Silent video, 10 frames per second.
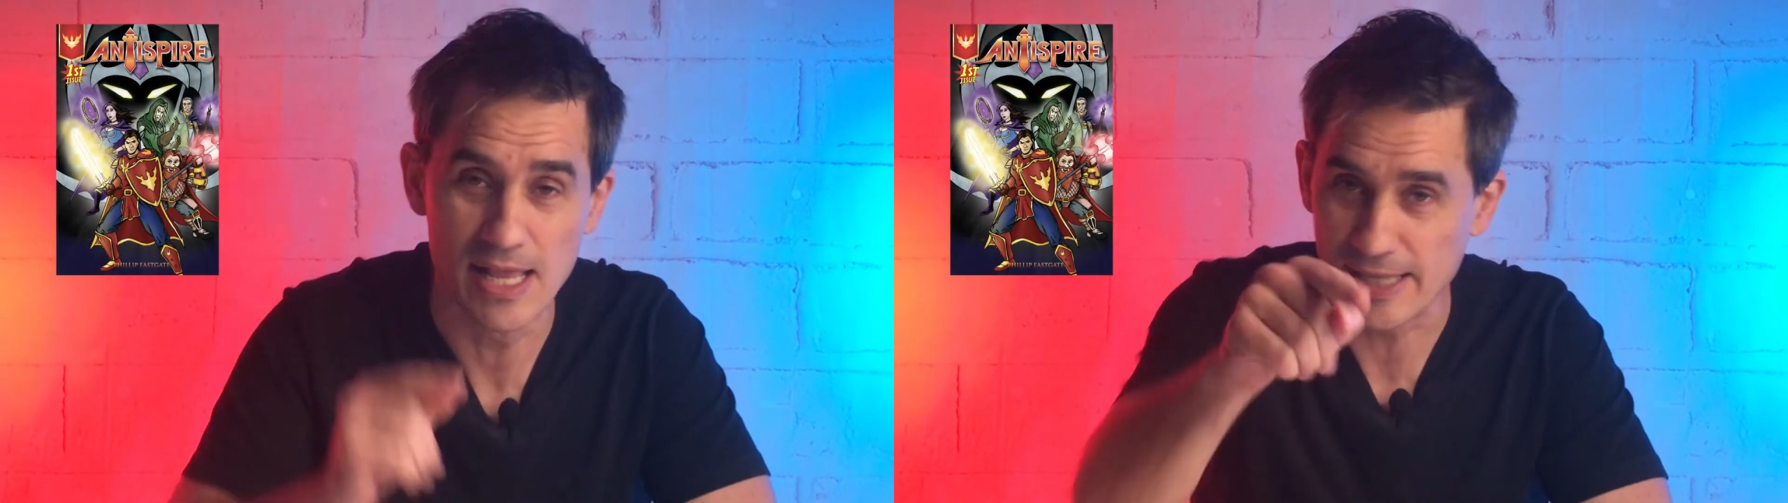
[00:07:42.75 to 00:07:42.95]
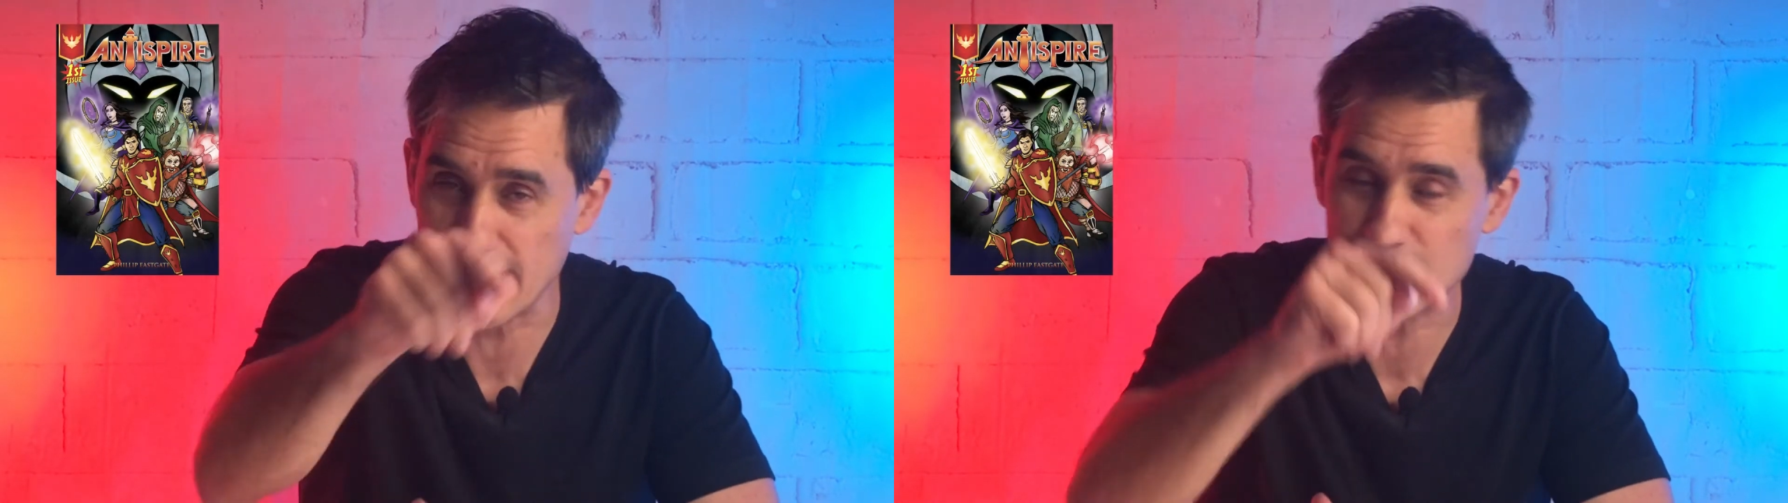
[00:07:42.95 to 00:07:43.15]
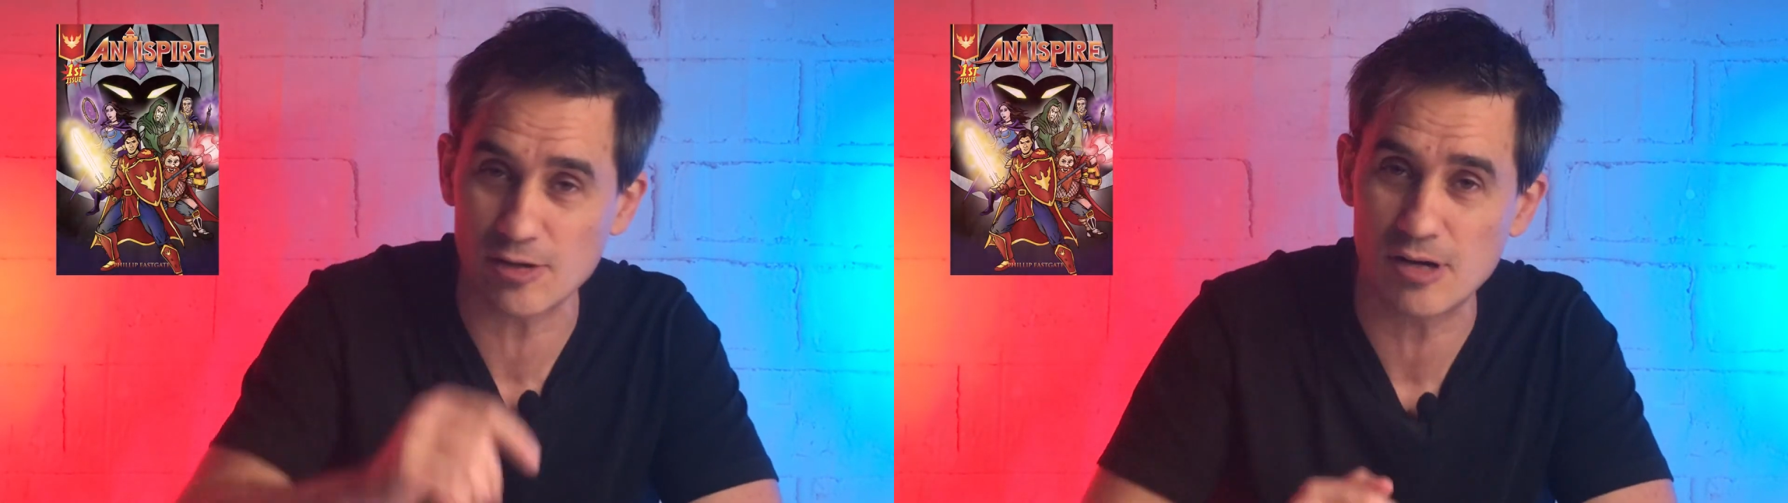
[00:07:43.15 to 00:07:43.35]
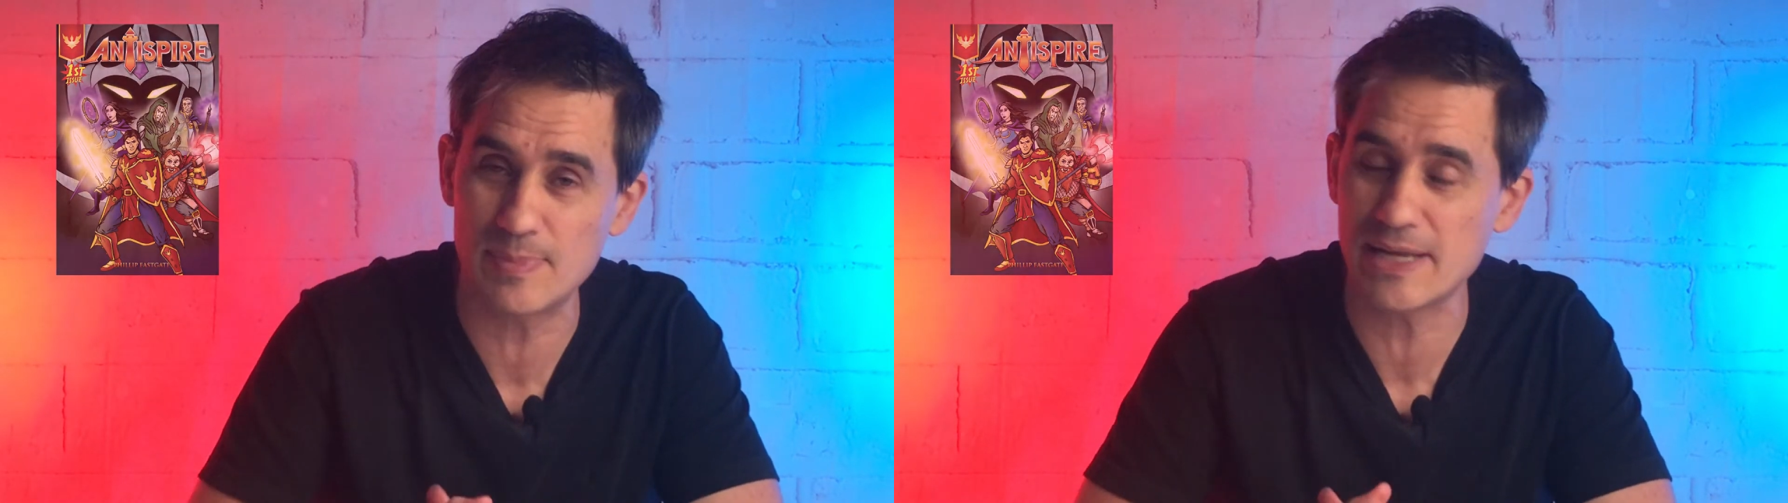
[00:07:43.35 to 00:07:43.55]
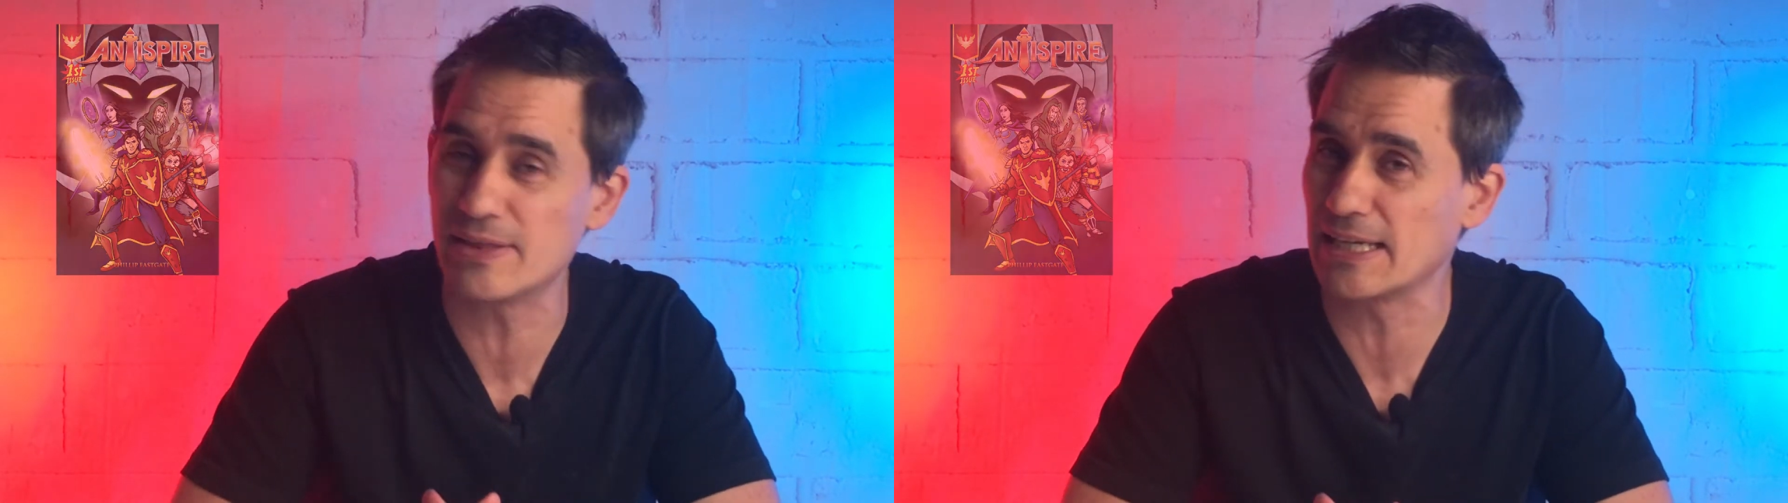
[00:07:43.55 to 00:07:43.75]
Get your copy
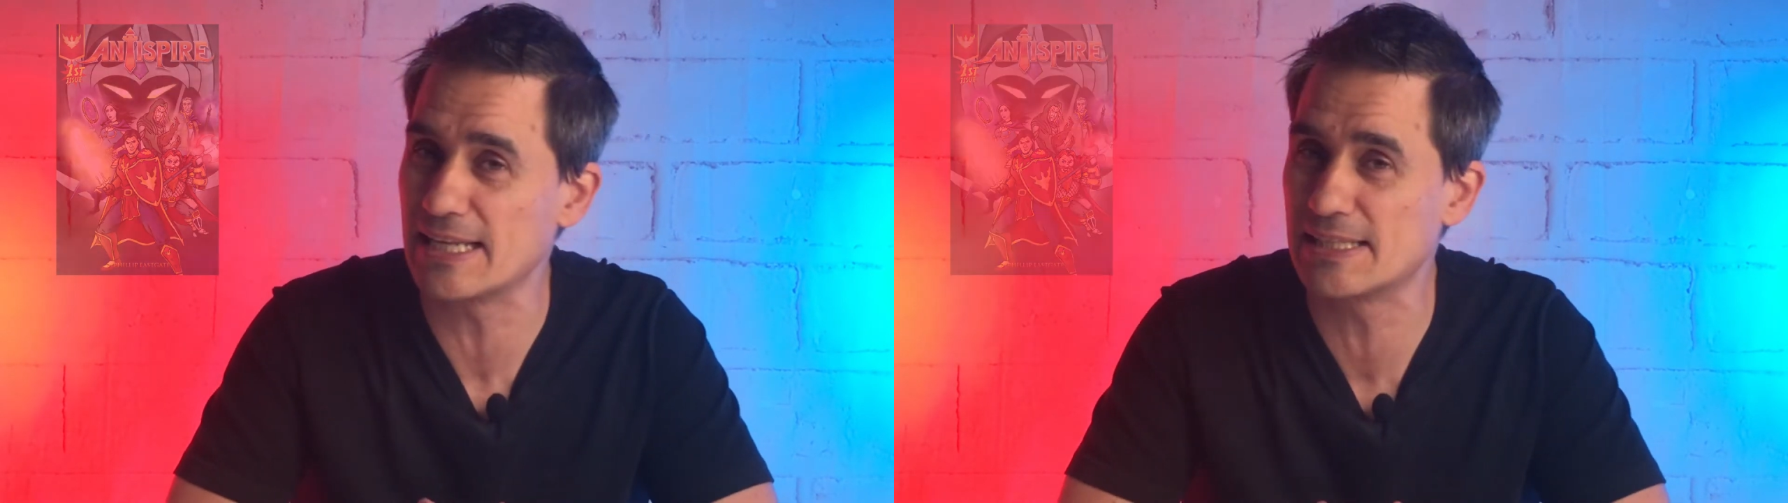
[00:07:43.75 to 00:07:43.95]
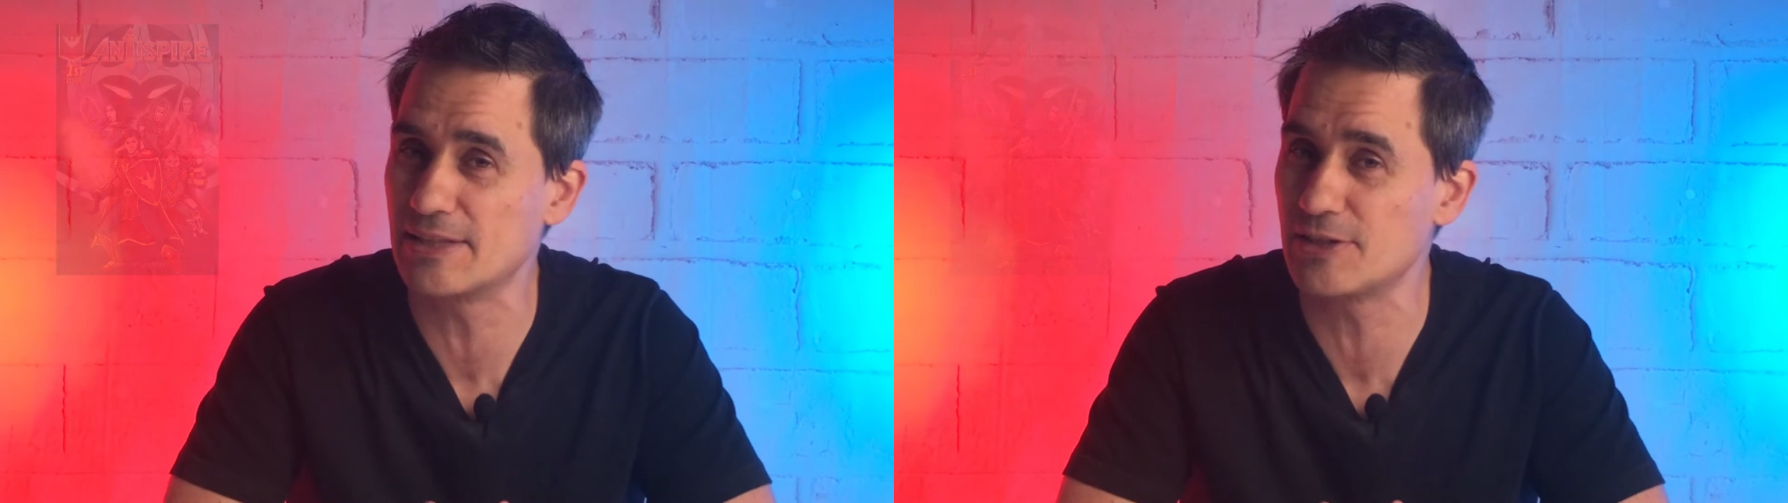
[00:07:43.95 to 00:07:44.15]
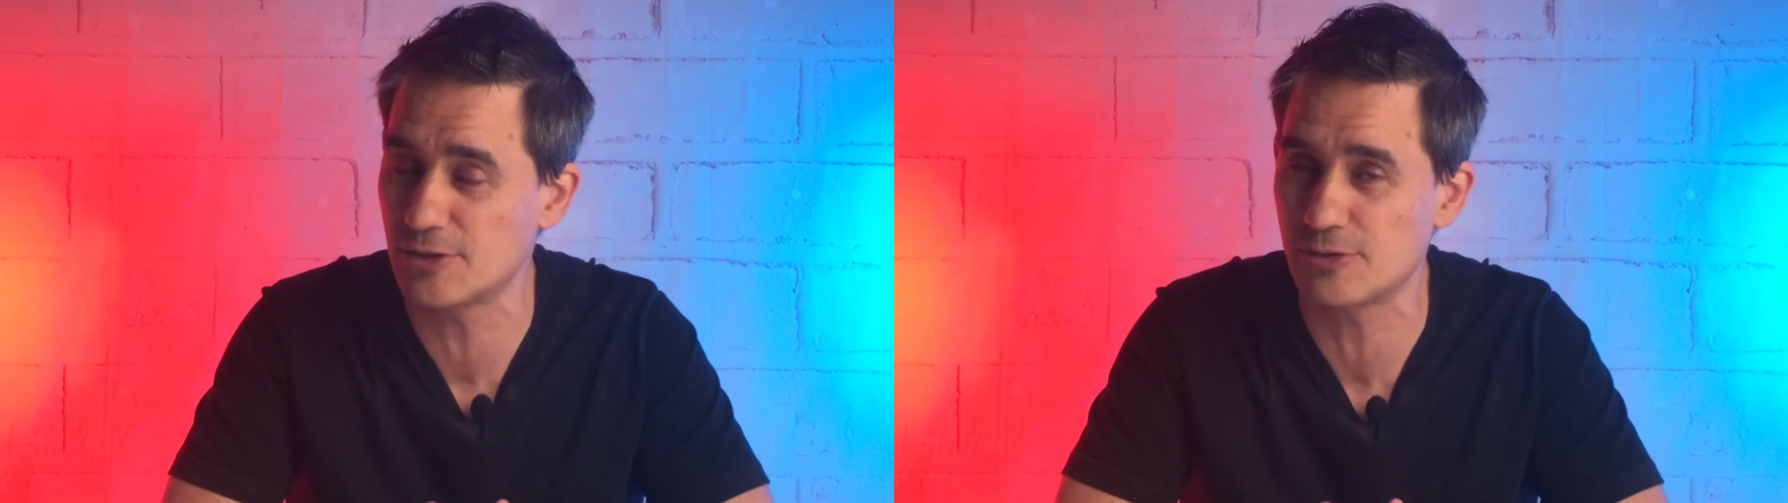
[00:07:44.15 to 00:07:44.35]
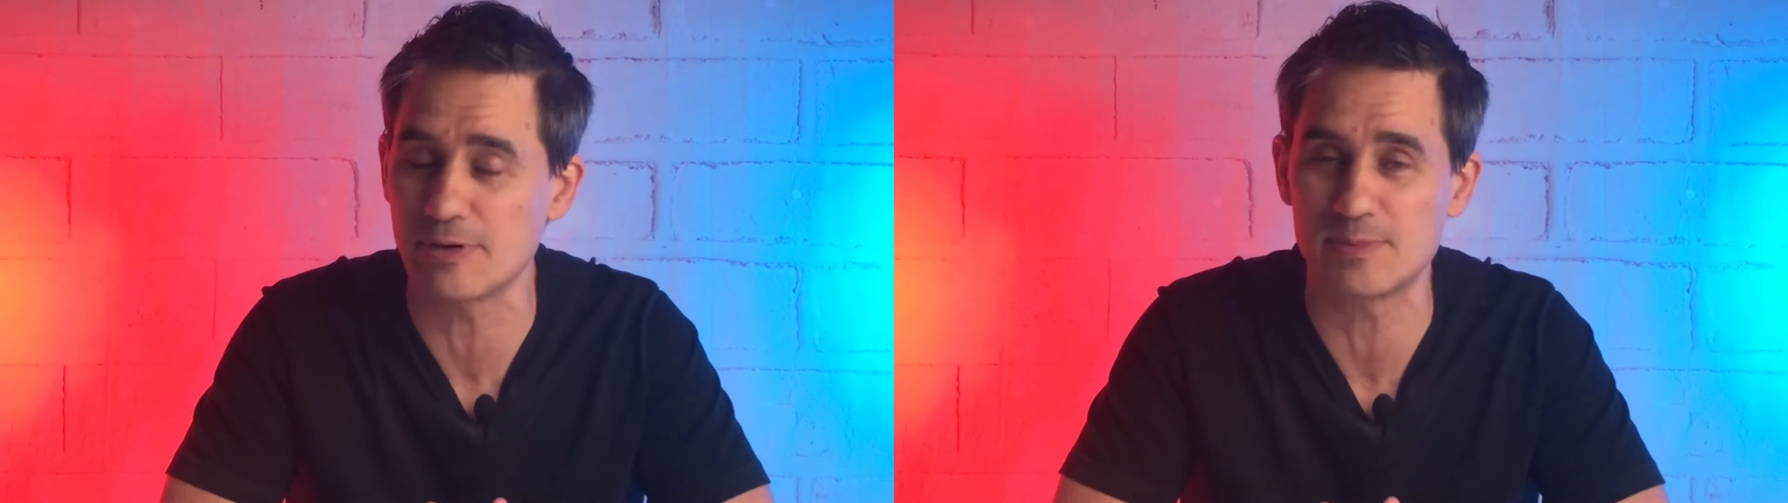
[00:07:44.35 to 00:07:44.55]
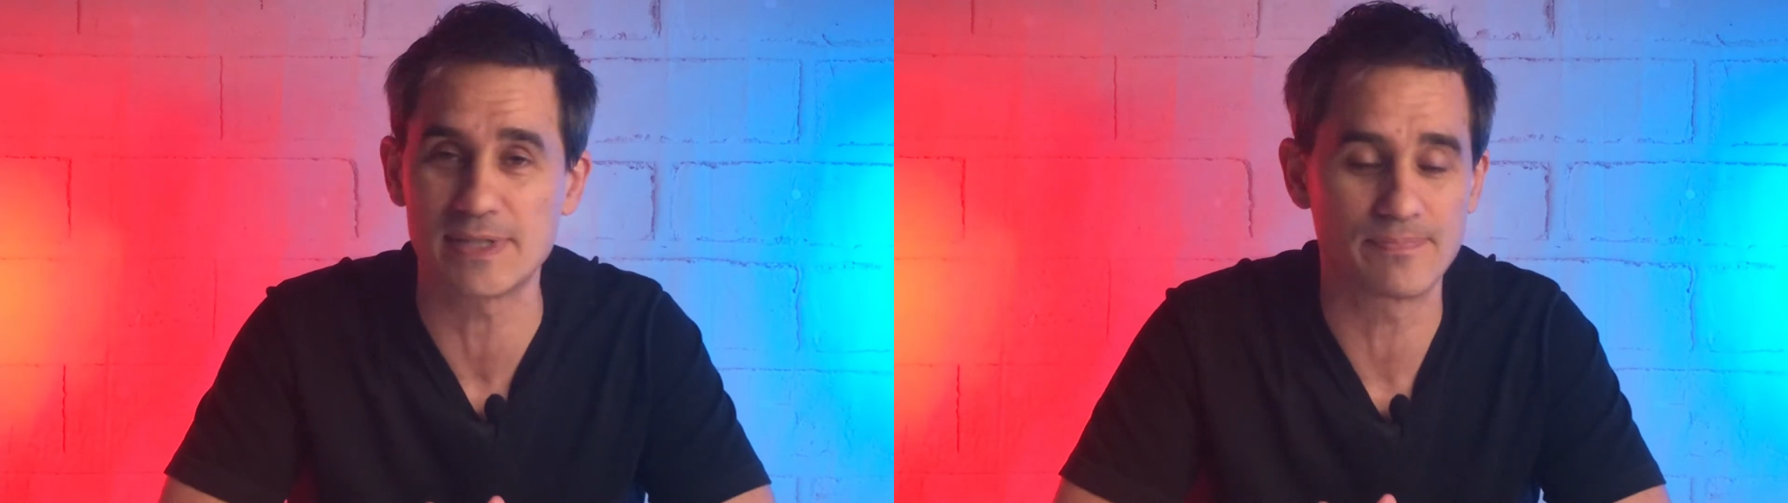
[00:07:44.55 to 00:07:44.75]
in the links in the
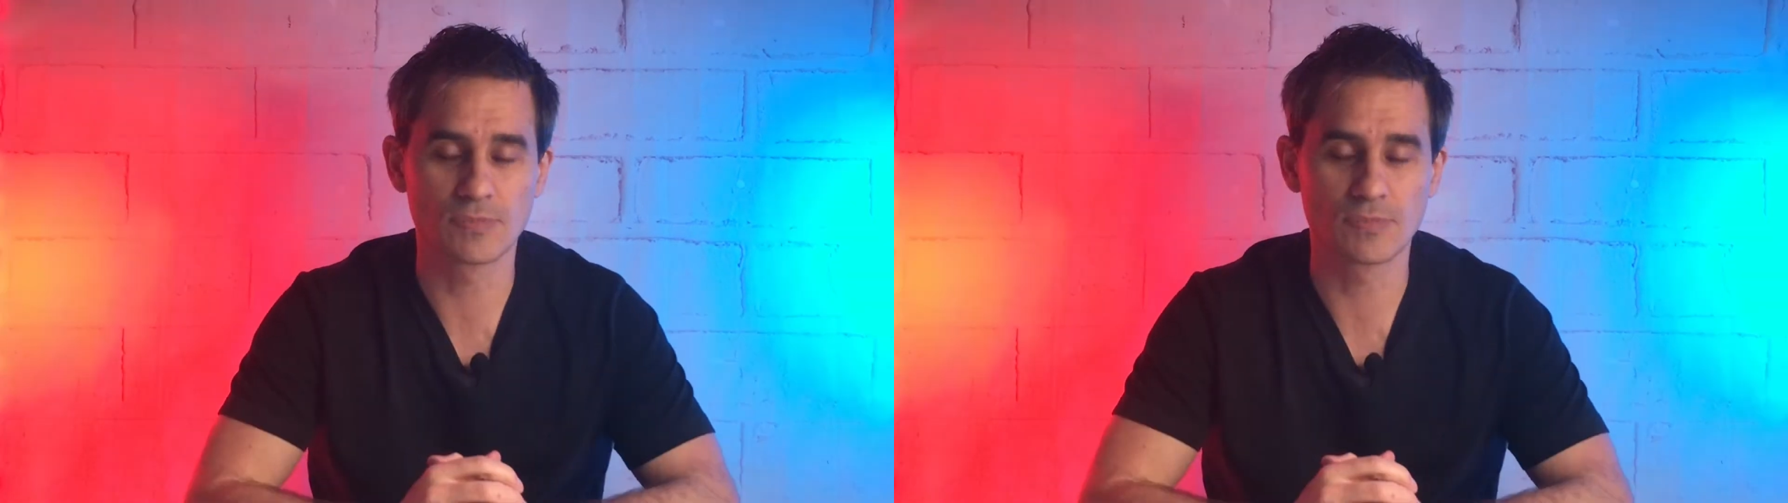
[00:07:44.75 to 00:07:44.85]
description.